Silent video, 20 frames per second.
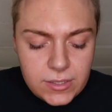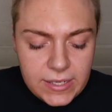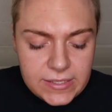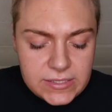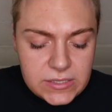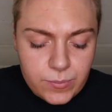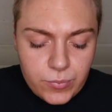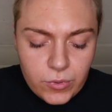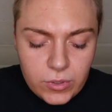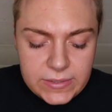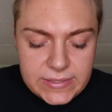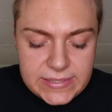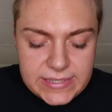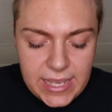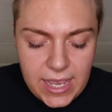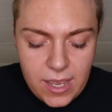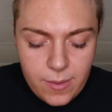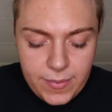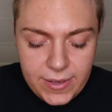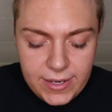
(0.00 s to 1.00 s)
like to bronze
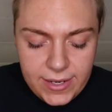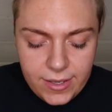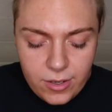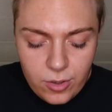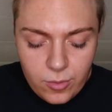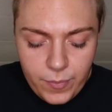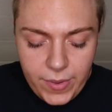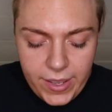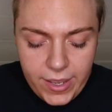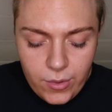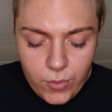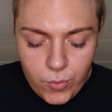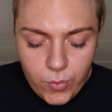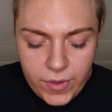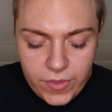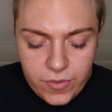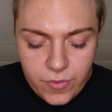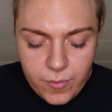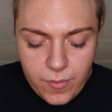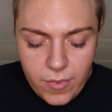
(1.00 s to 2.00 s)
it up a little bit
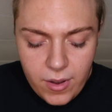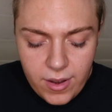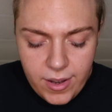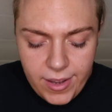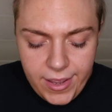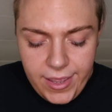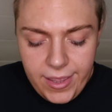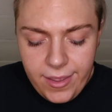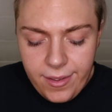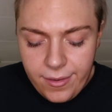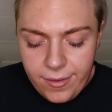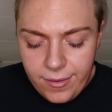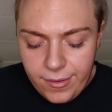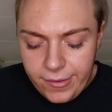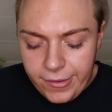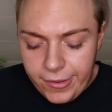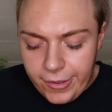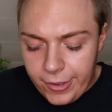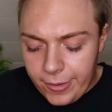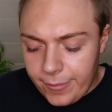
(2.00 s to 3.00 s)
with my
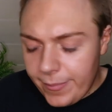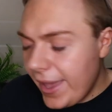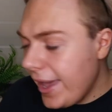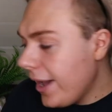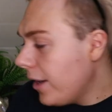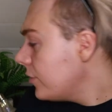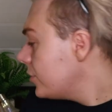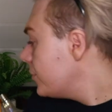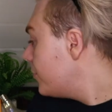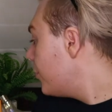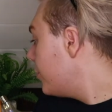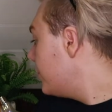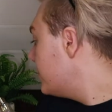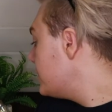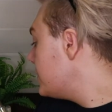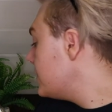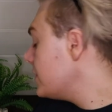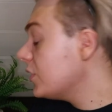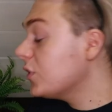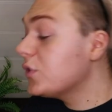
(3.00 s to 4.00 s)
powder
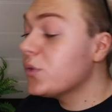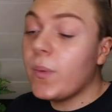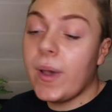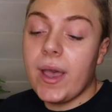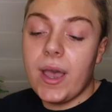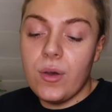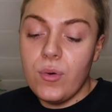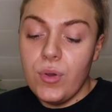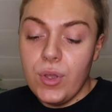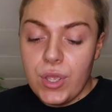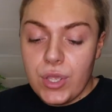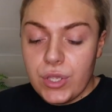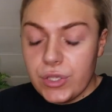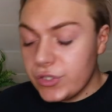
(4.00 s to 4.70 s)
bronzers as well.